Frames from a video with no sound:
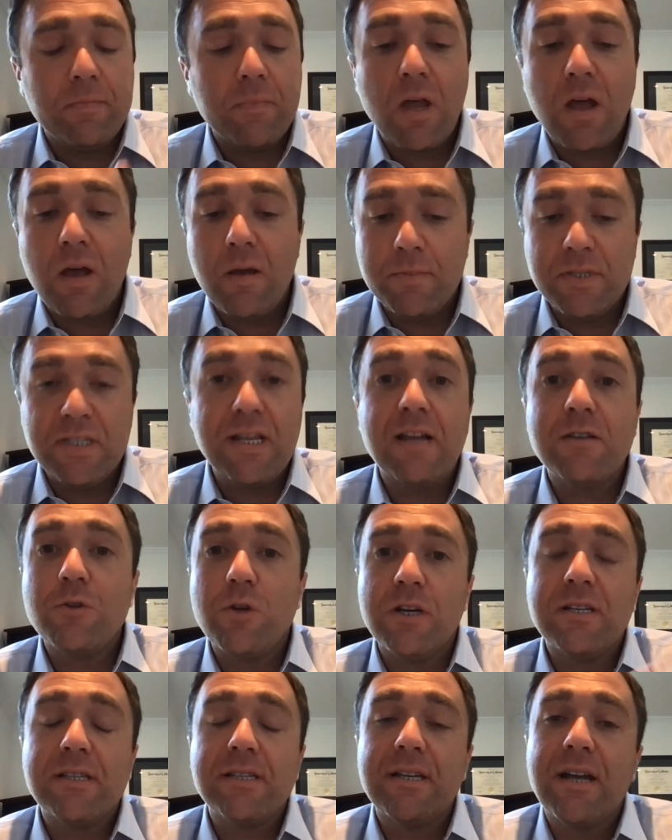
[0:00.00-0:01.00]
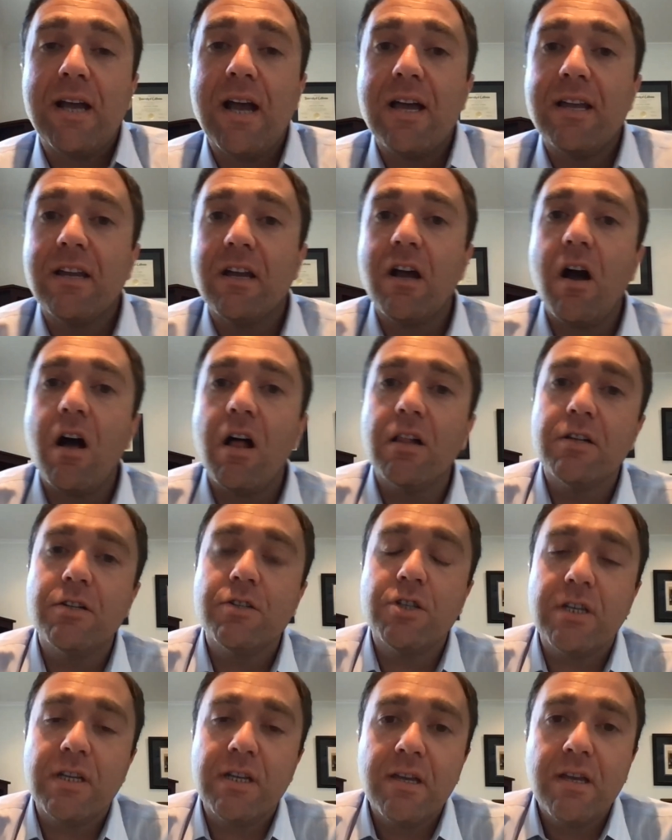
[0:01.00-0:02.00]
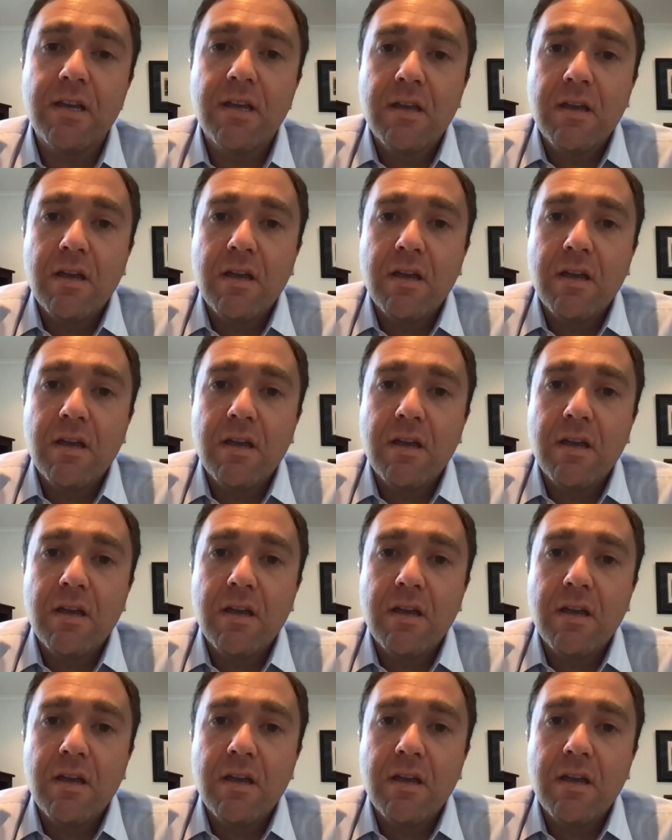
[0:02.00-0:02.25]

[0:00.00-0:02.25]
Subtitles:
Obstetrics and Gynecology